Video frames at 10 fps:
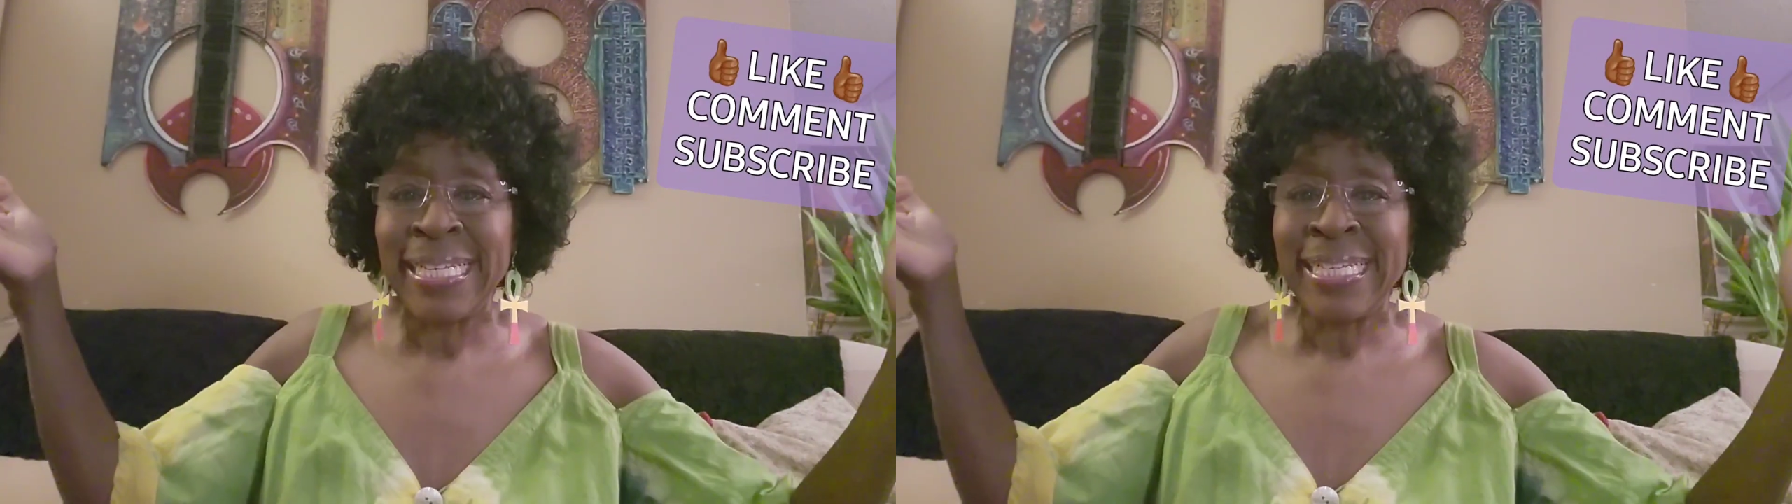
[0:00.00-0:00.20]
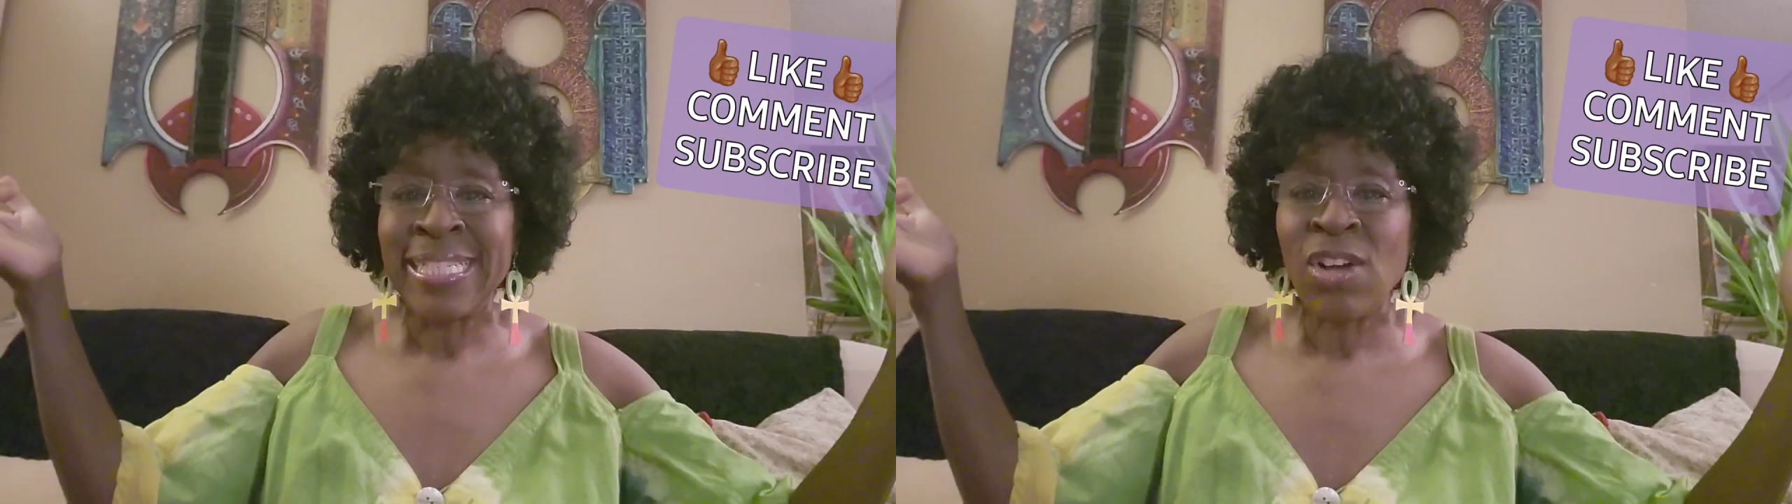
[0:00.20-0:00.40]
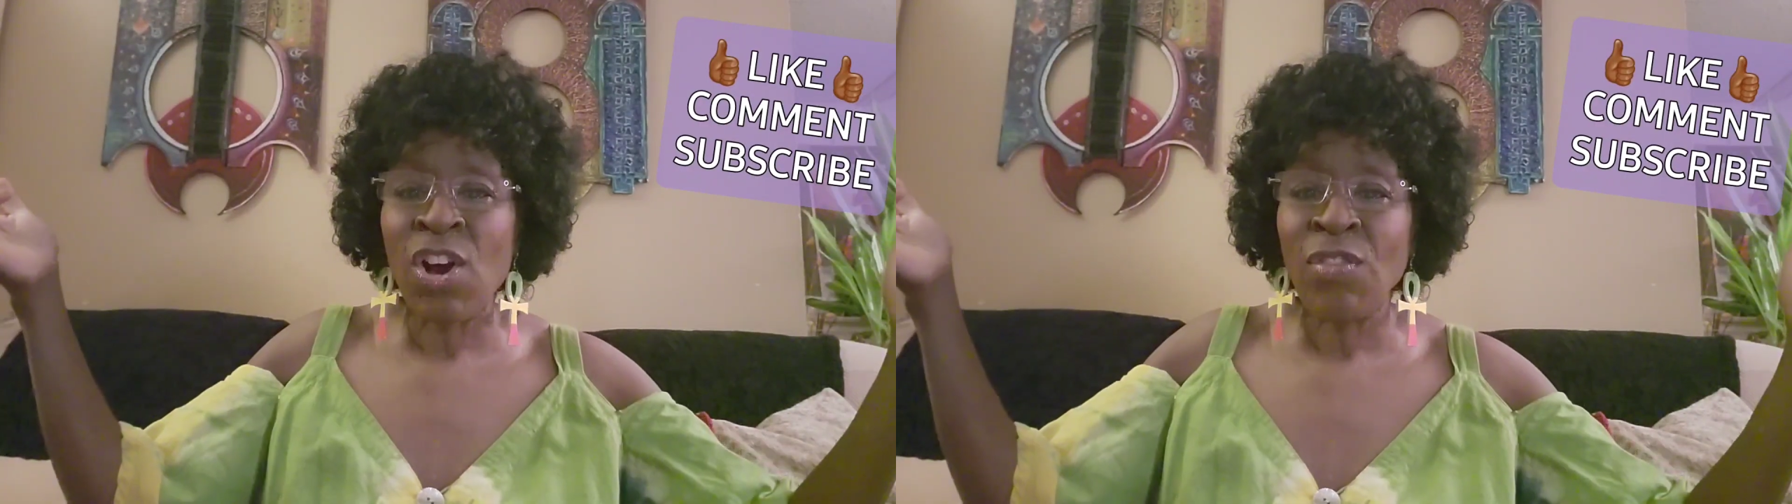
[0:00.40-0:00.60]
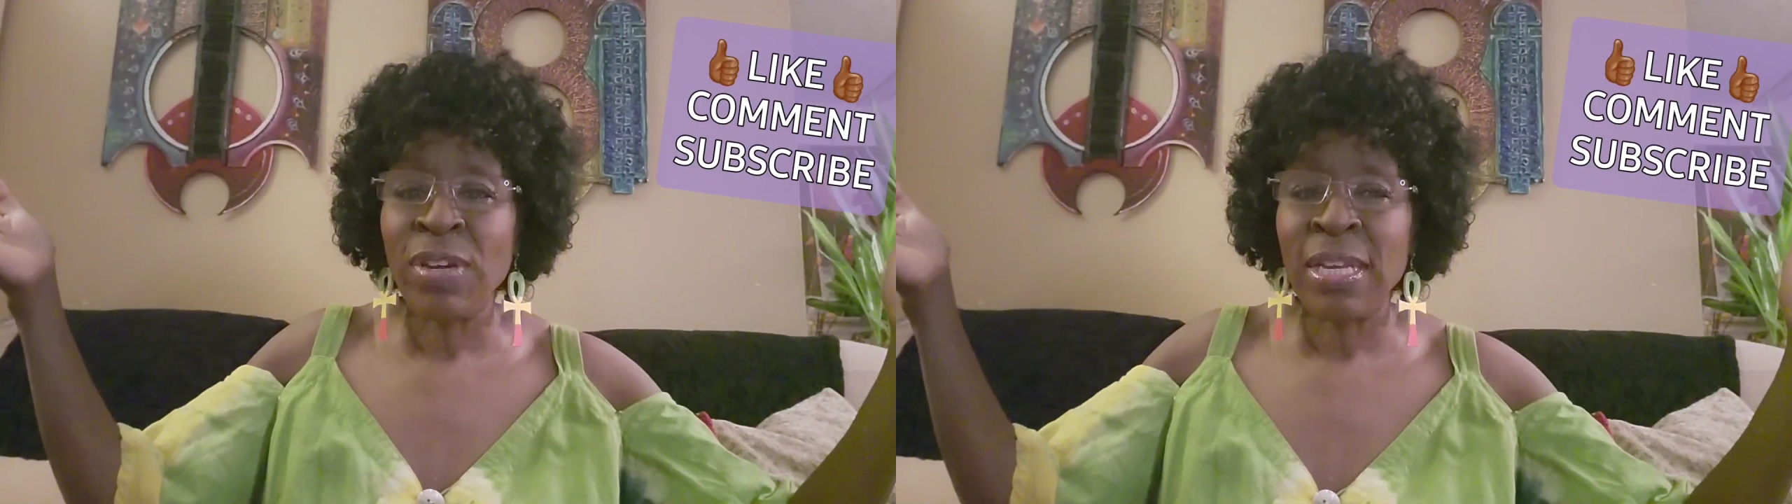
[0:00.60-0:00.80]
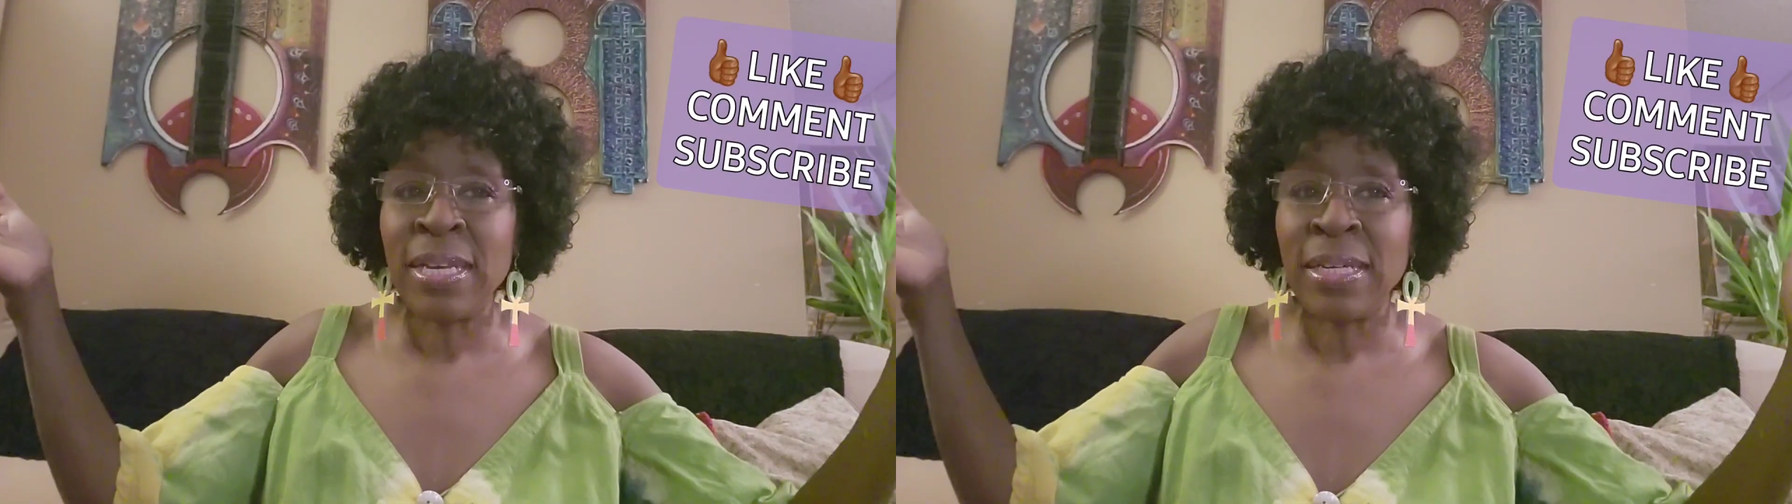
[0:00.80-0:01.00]

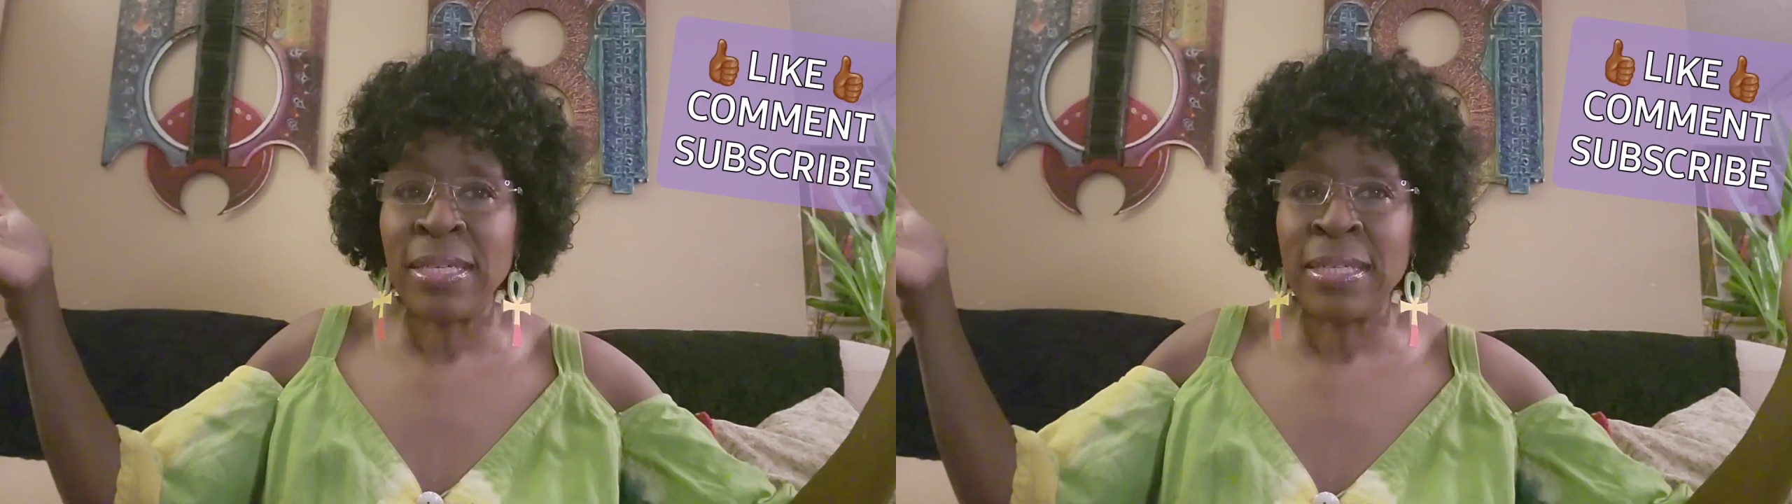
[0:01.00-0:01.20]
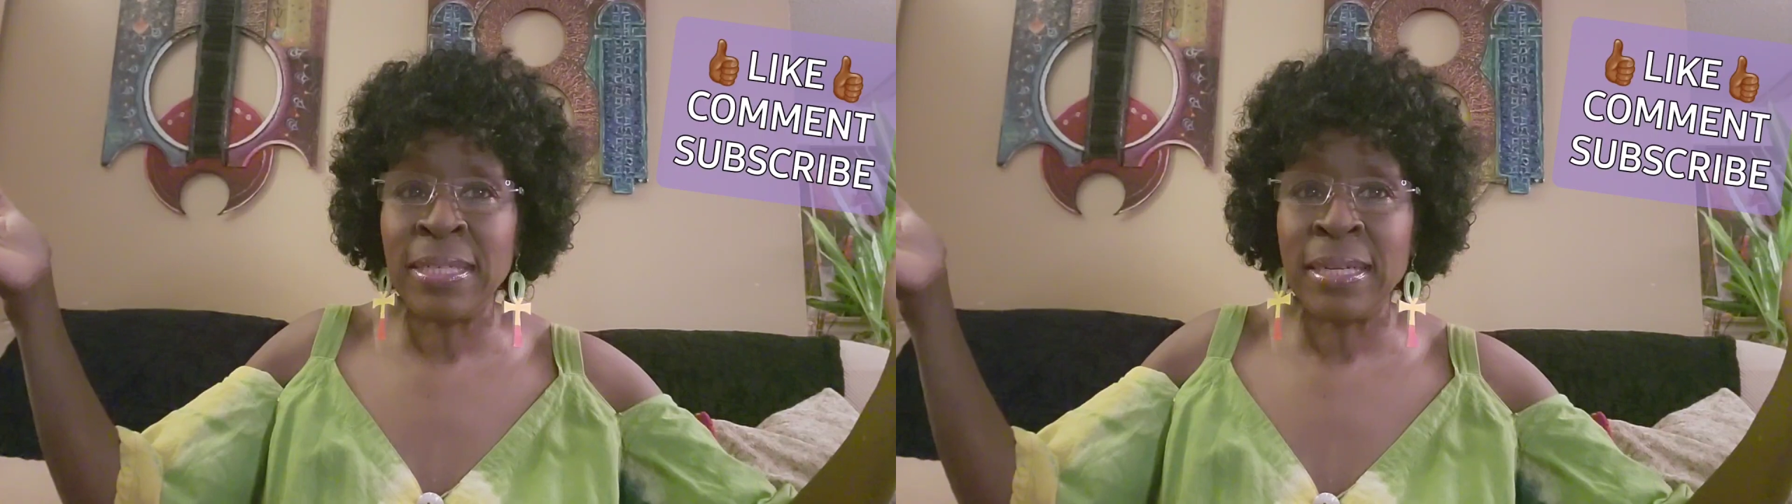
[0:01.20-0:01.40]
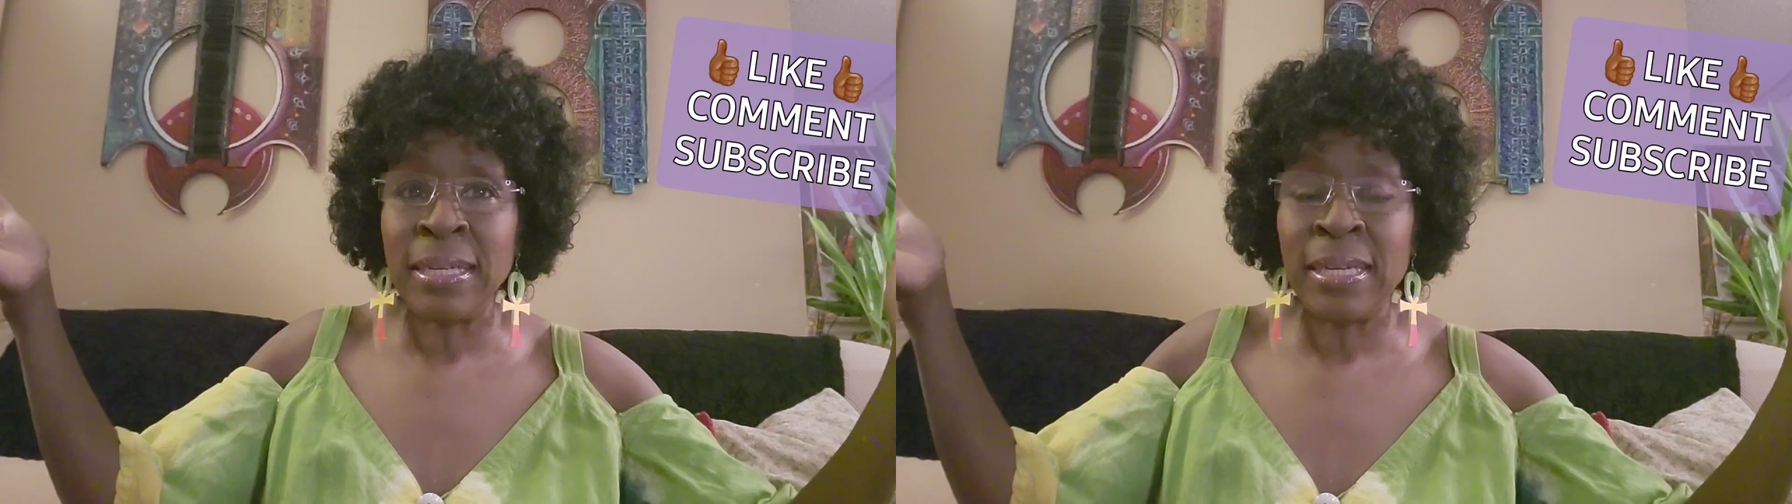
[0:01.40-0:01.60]
Sorry, honey,